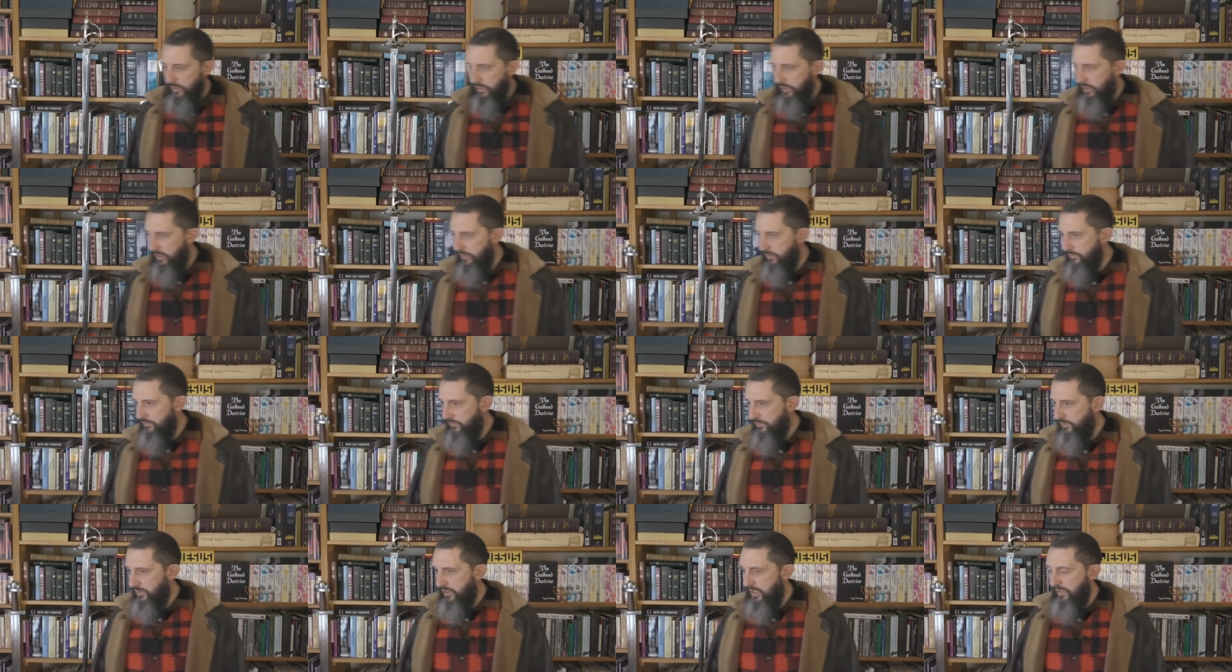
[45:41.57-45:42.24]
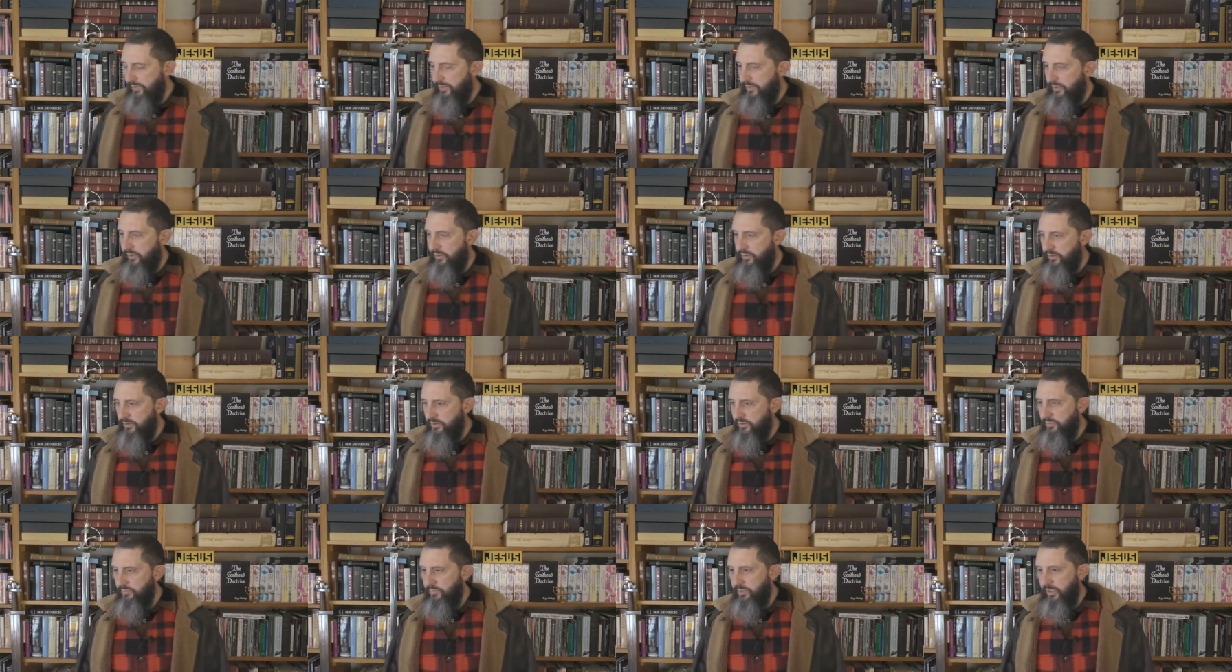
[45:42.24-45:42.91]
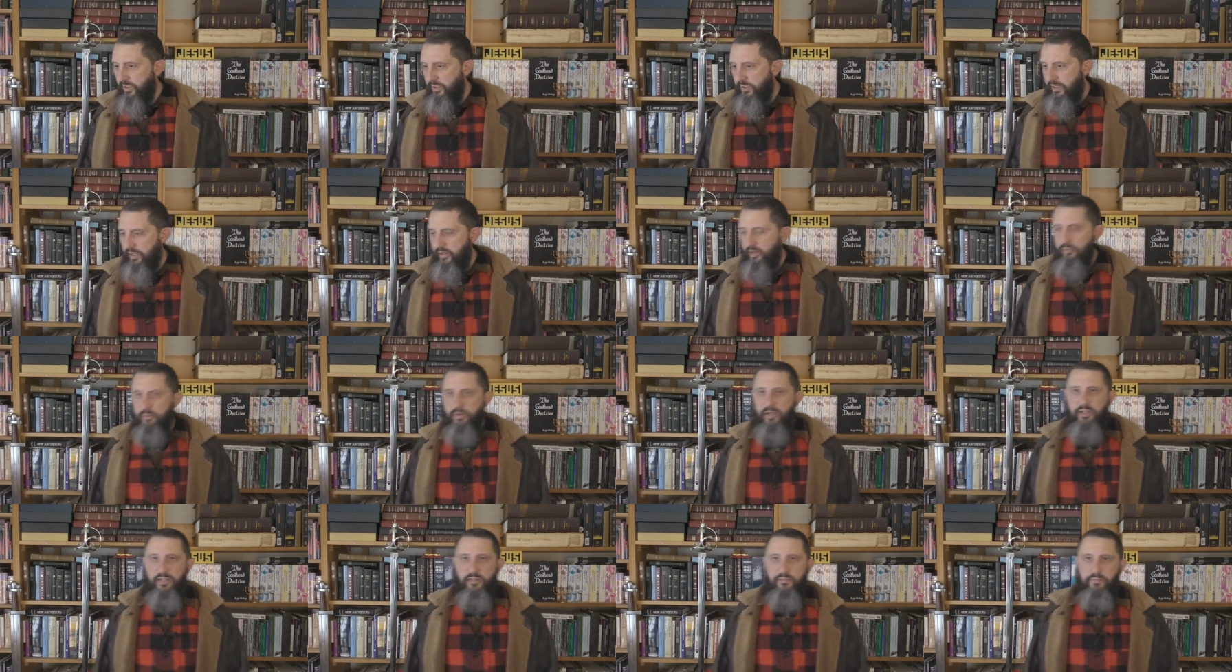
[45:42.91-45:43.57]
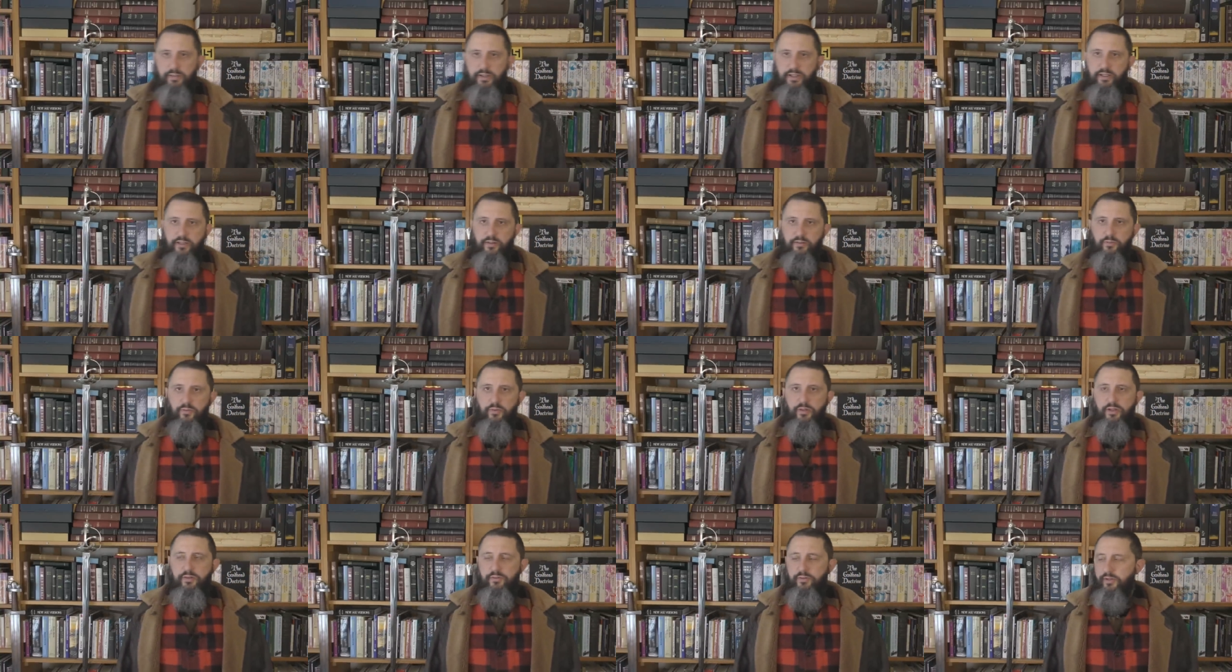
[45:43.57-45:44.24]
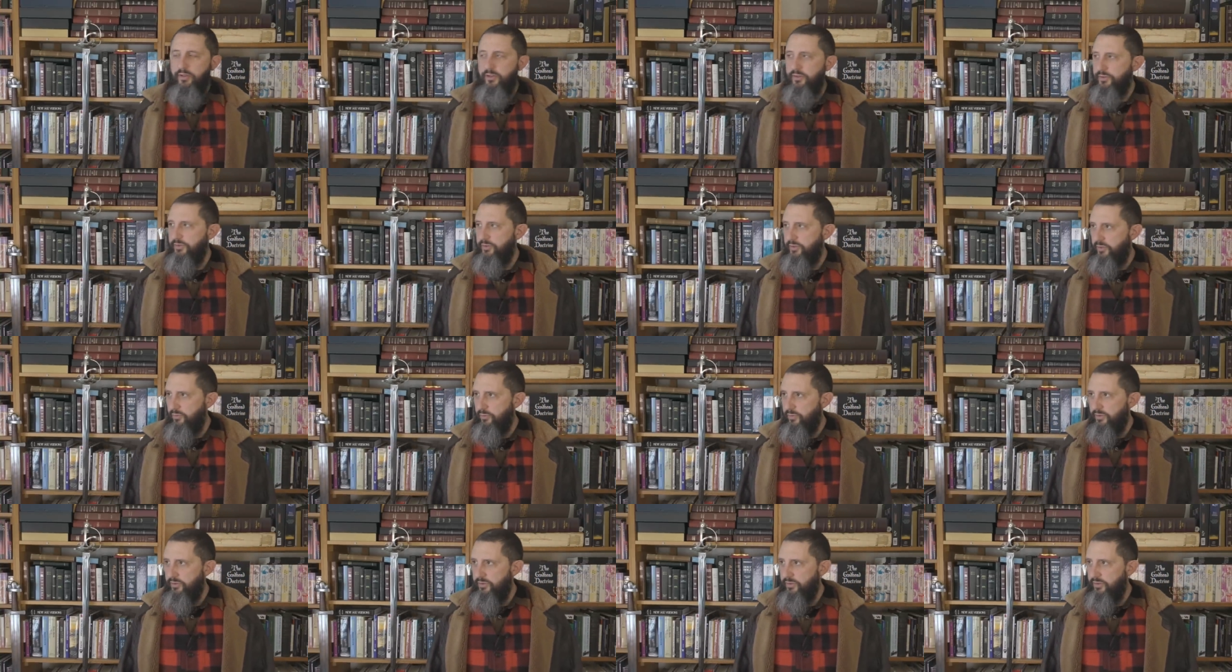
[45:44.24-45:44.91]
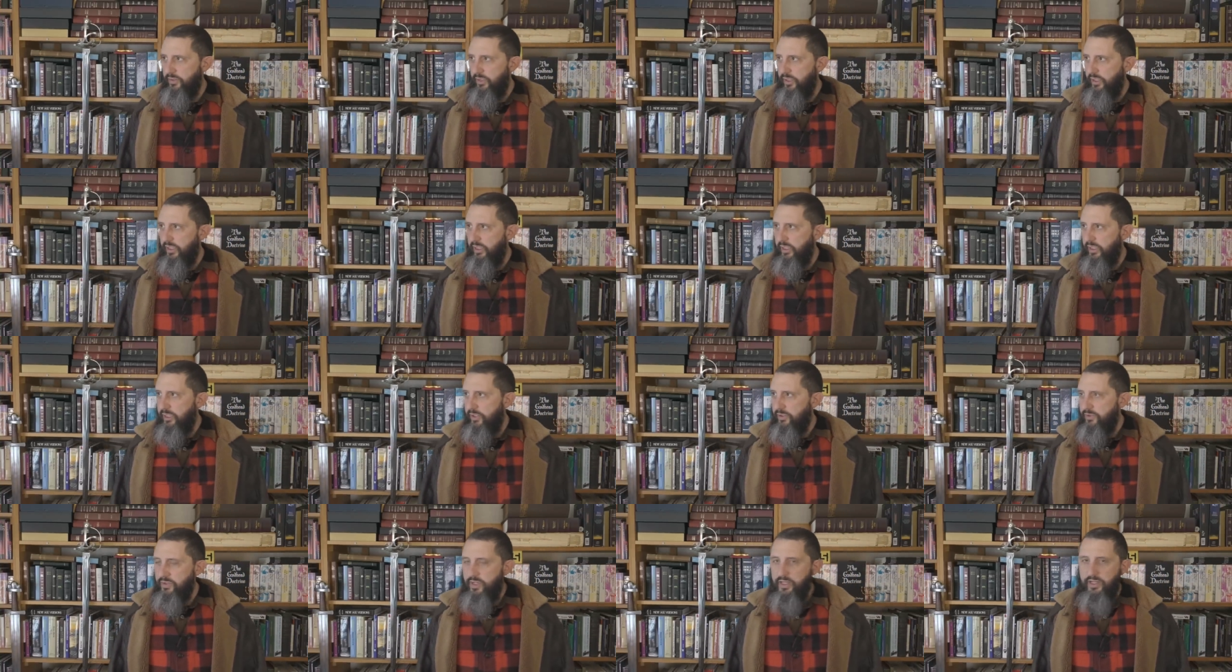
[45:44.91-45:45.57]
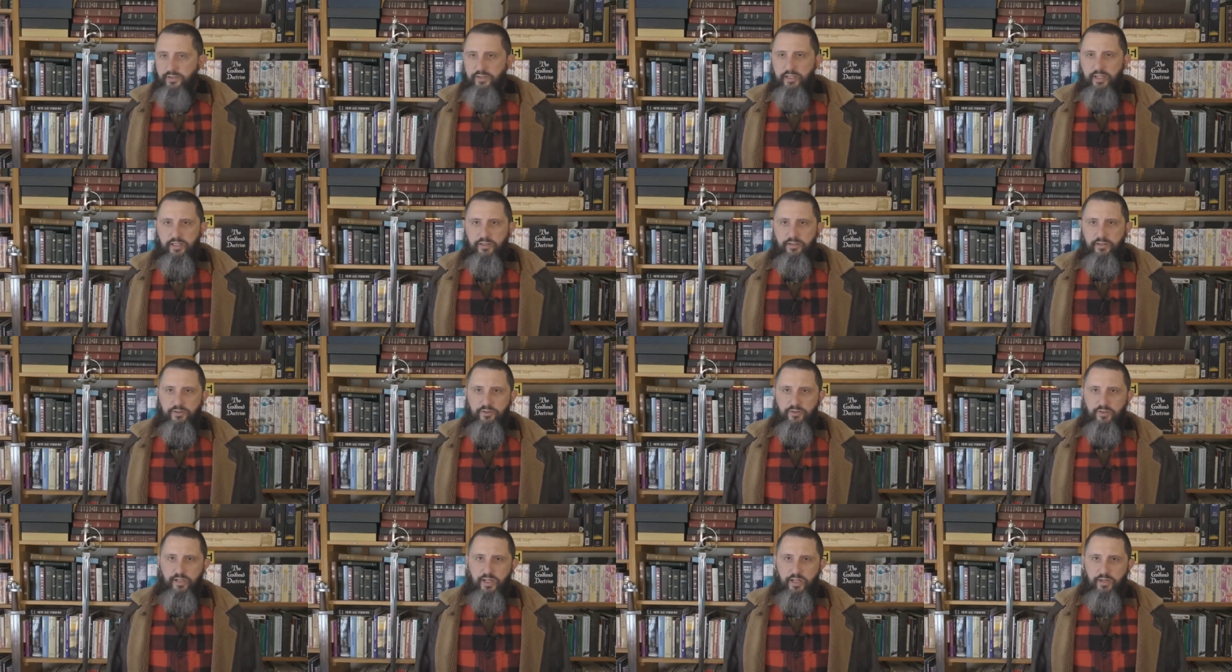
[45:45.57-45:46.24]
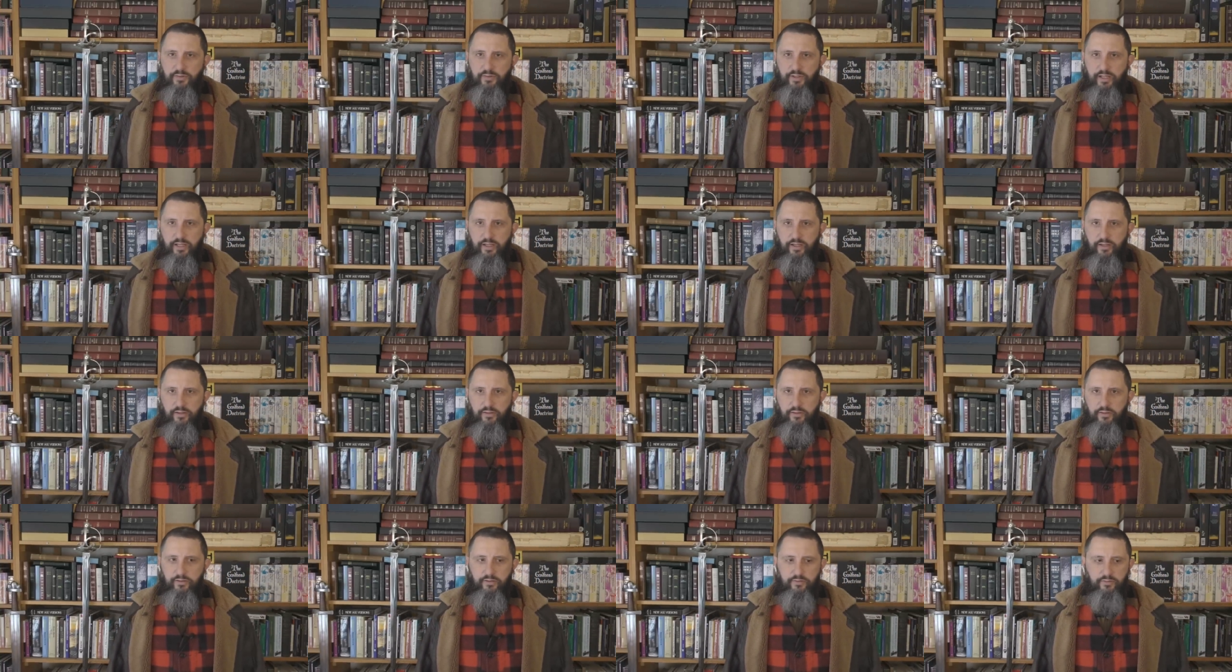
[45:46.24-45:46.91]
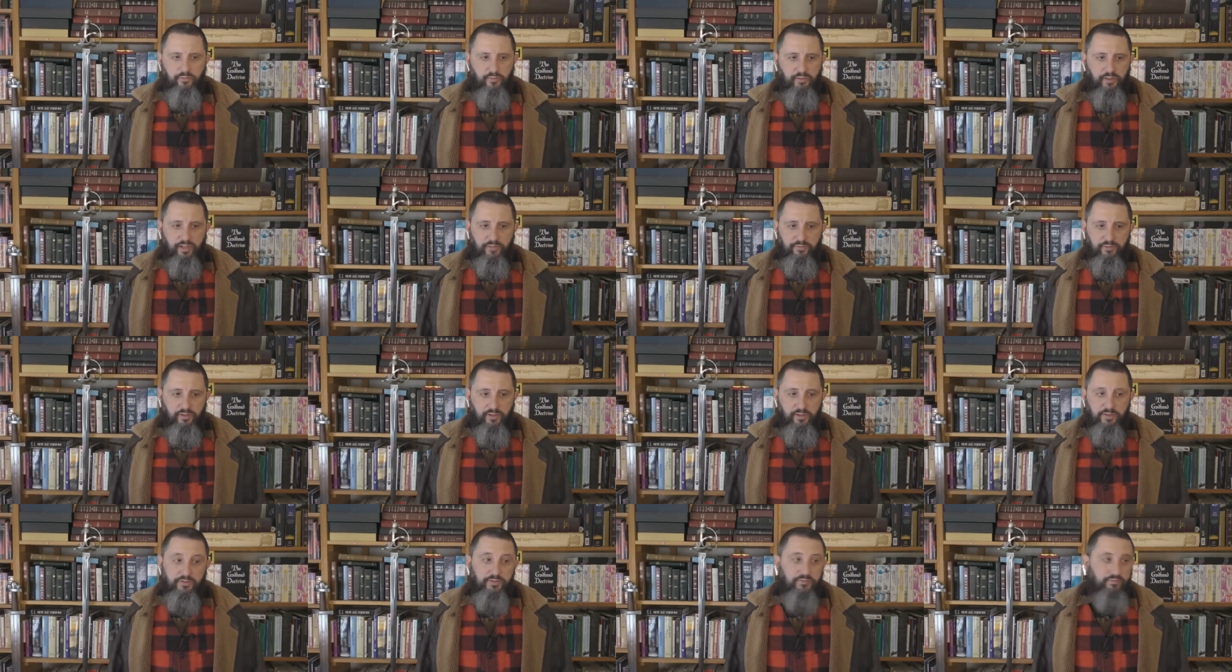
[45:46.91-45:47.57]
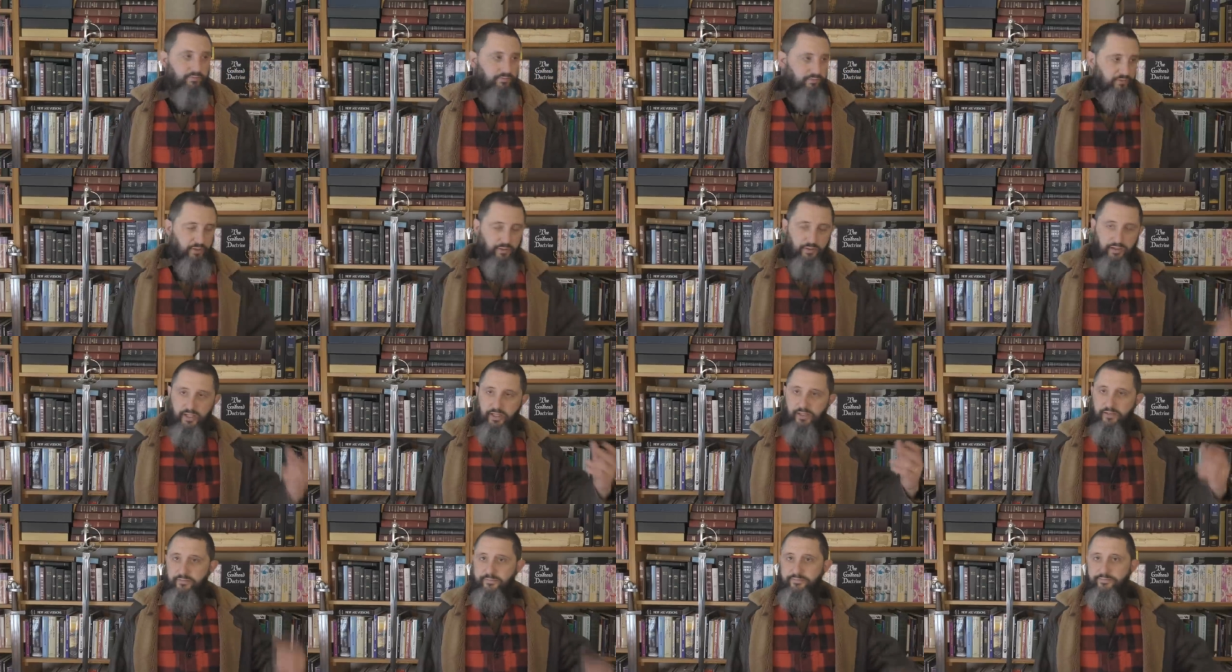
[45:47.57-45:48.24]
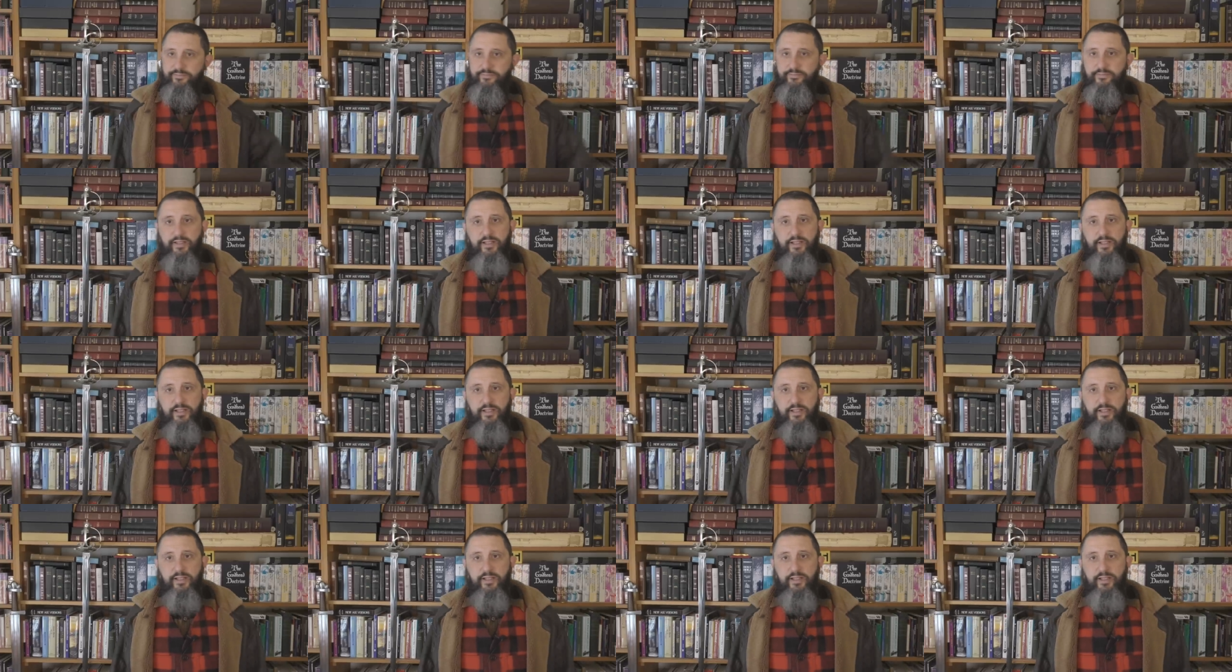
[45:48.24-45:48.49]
uh, if you're out there and you're some kind of narrow minded bigot and whatever else, and you want to try to take this channel down or whatever else, go ahead.